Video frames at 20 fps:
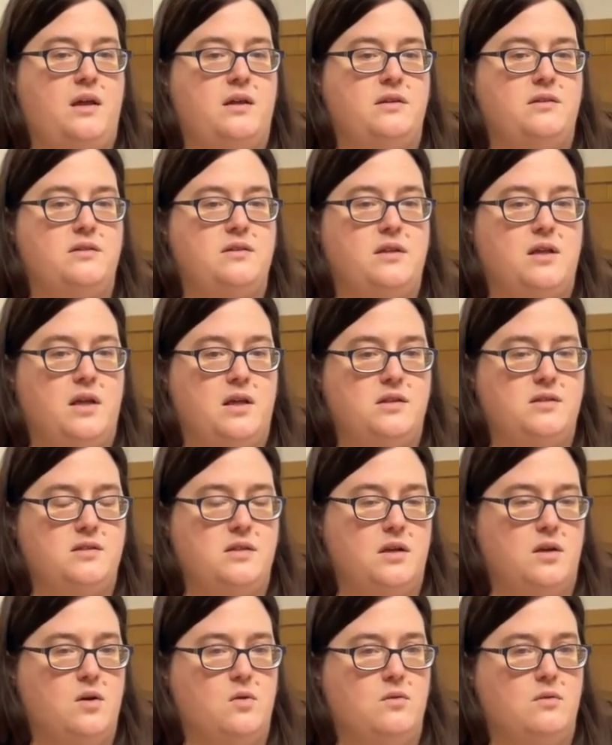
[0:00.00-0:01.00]
and
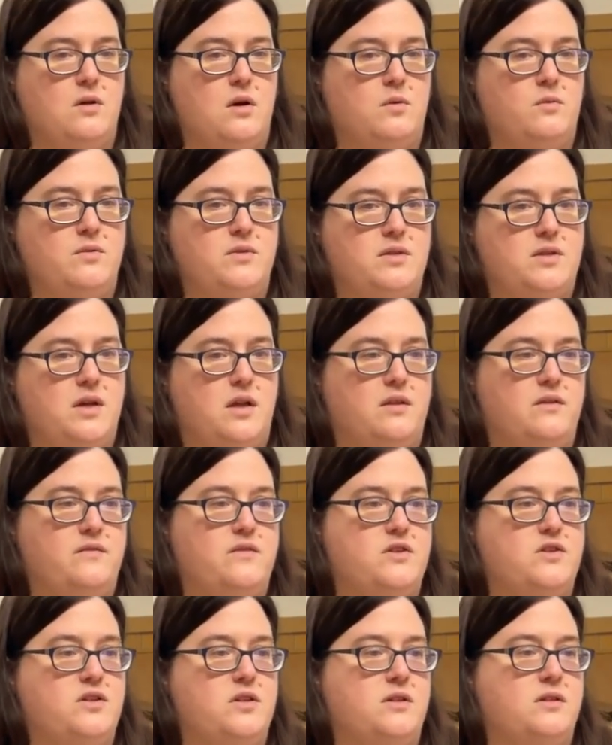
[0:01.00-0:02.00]
kits that go along with the
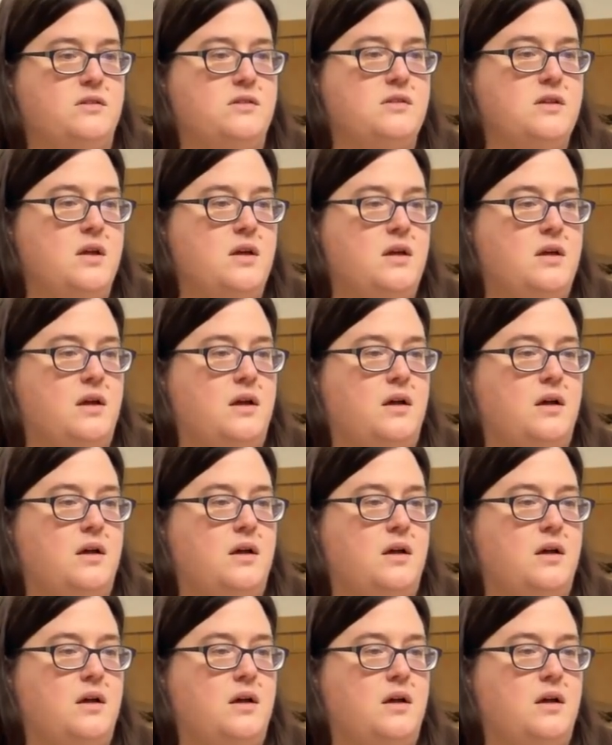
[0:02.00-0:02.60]
televisions,